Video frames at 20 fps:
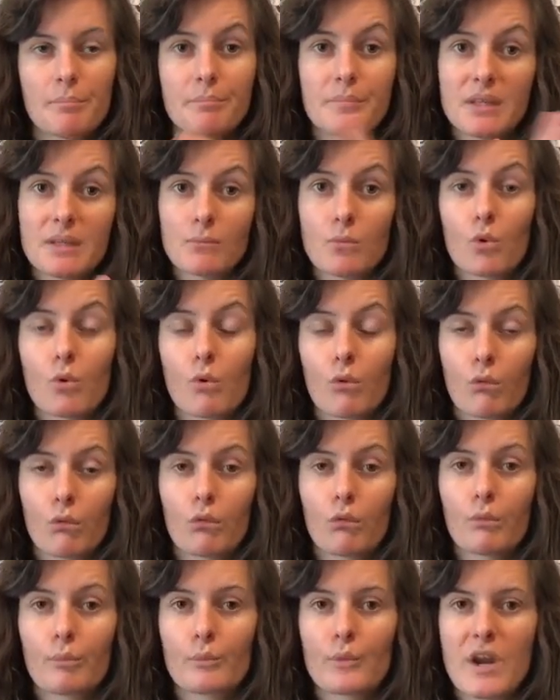be more
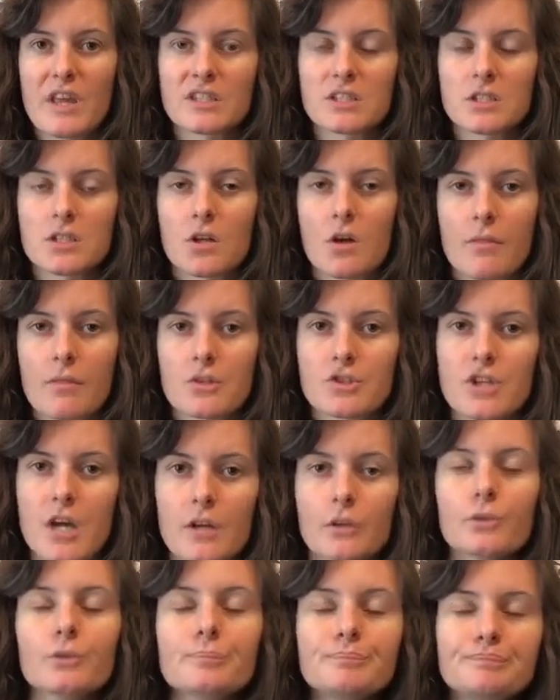present on the
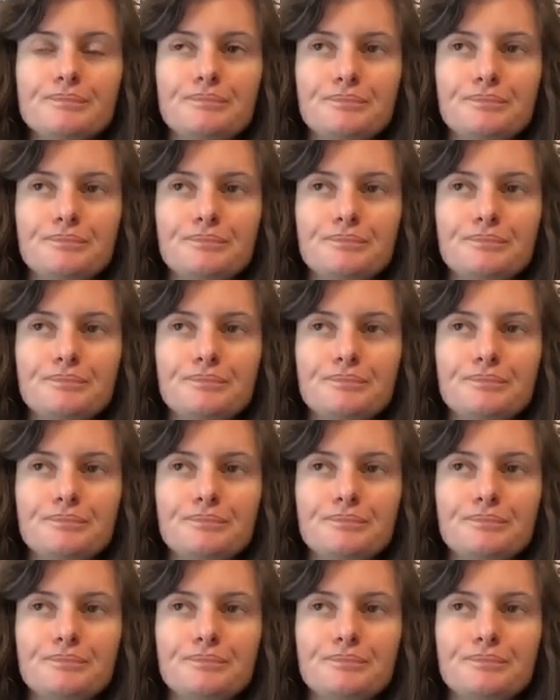channel.